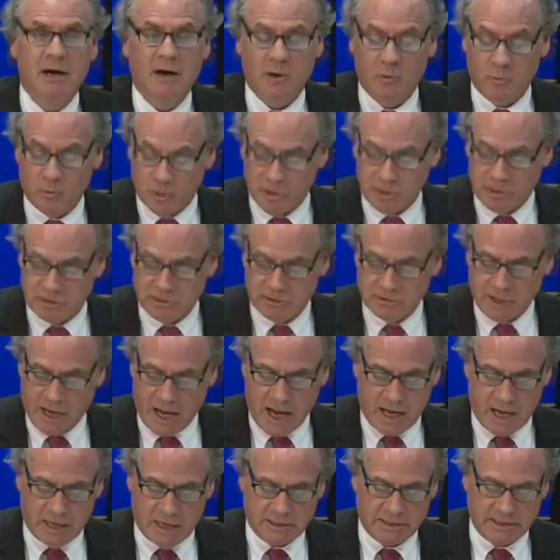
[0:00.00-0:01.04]
original
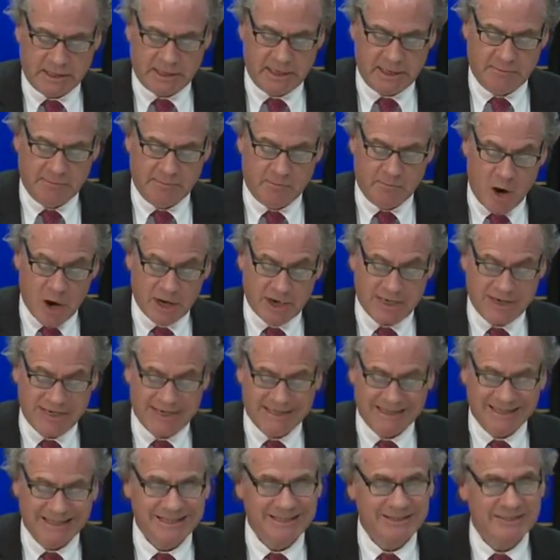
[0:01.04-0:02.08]
content,
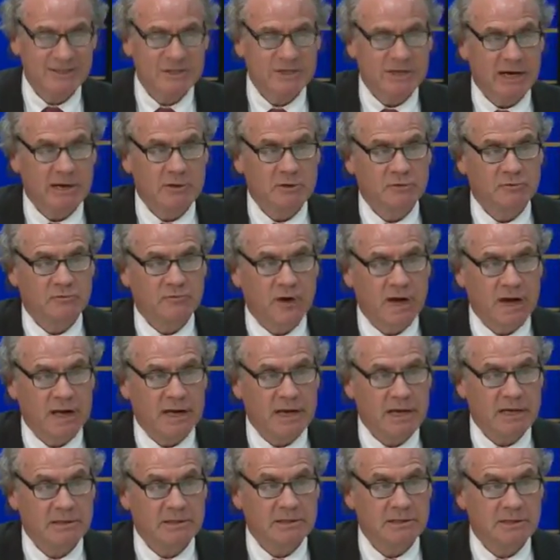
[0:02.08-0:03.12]
marketing, legal, sales,
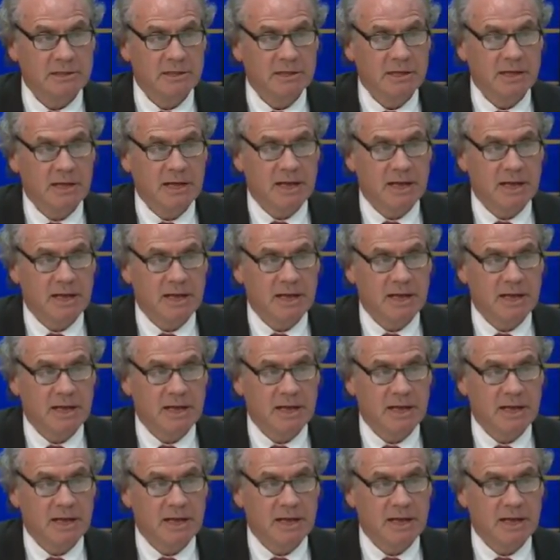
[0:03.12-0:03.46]
finance,